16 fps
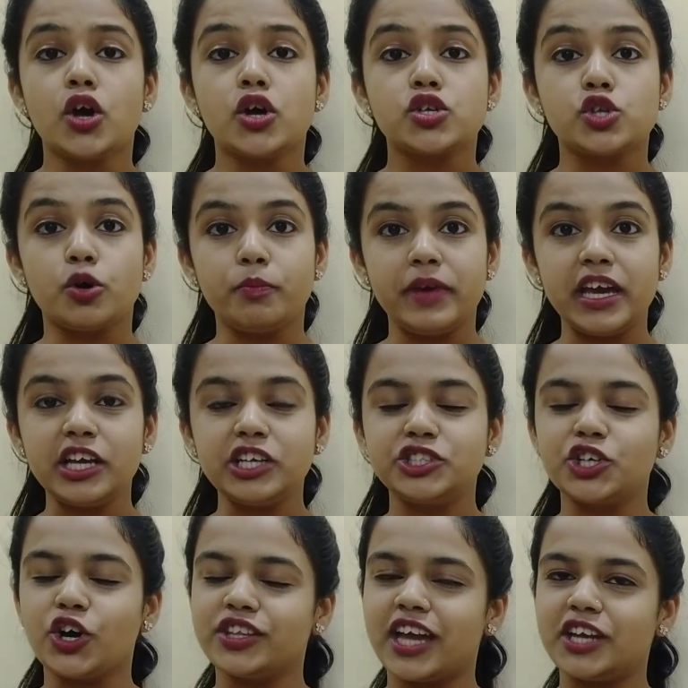So make
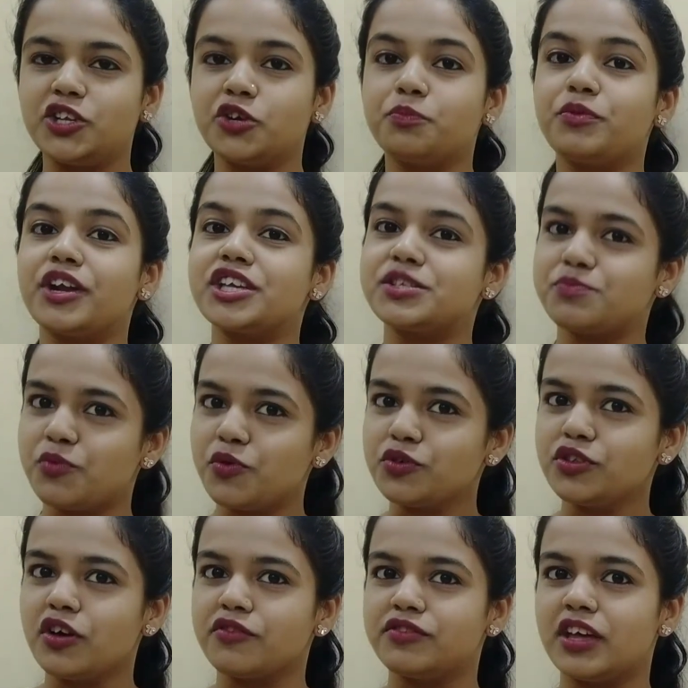sure that you press
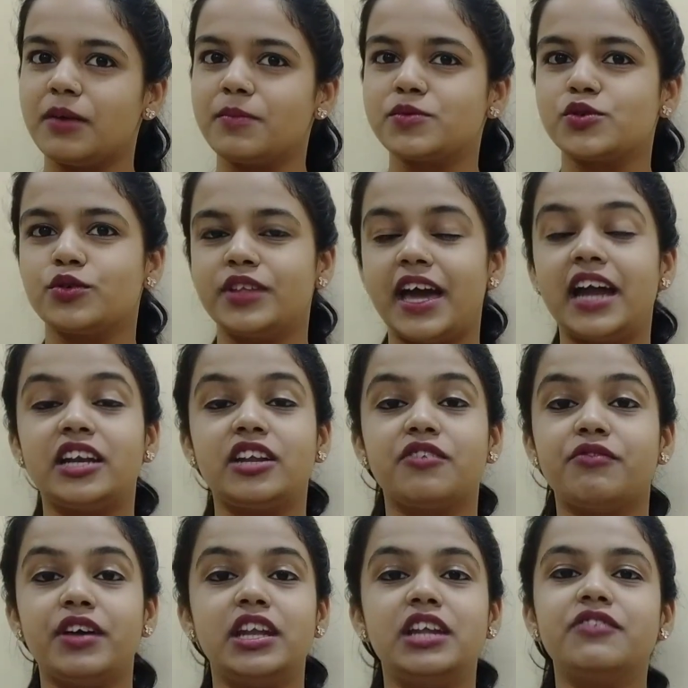both of them so
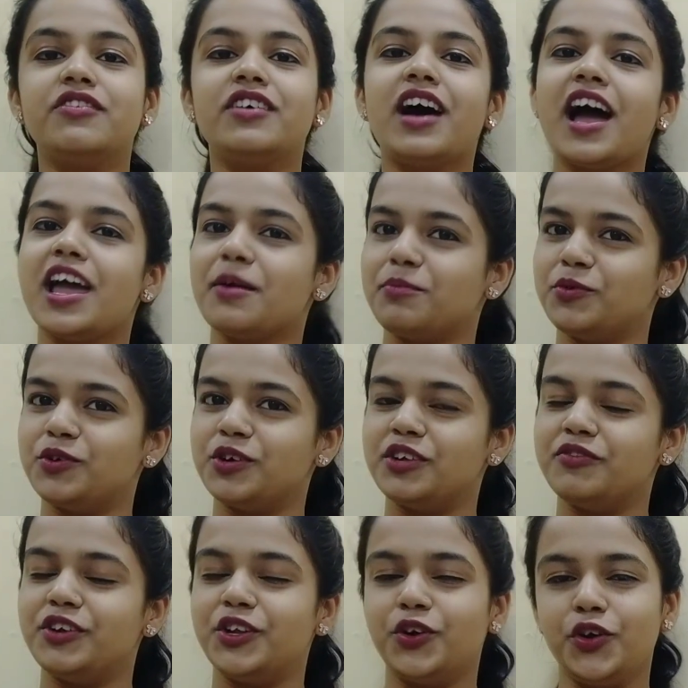that whenever I upload a
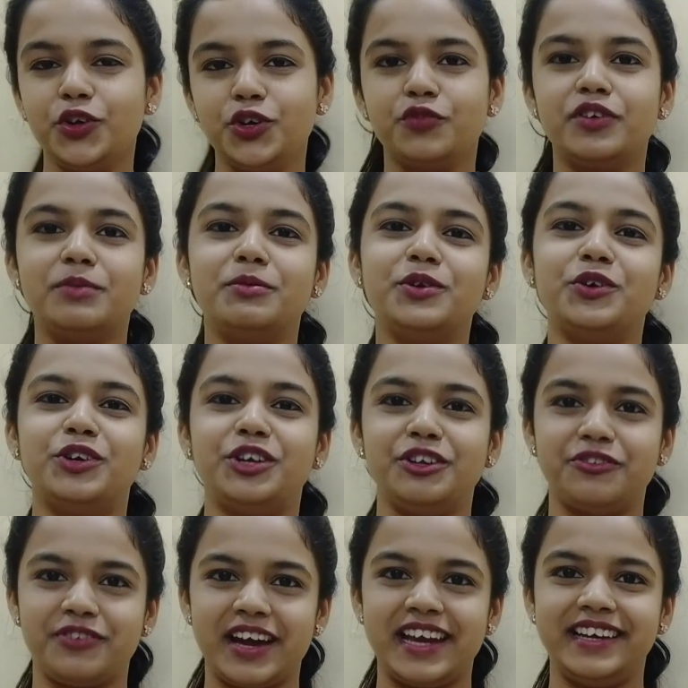video you will be
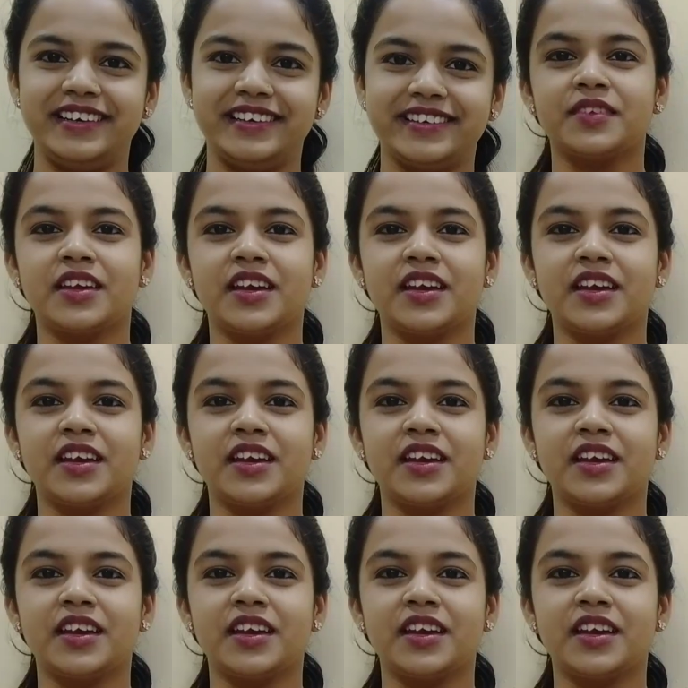notified.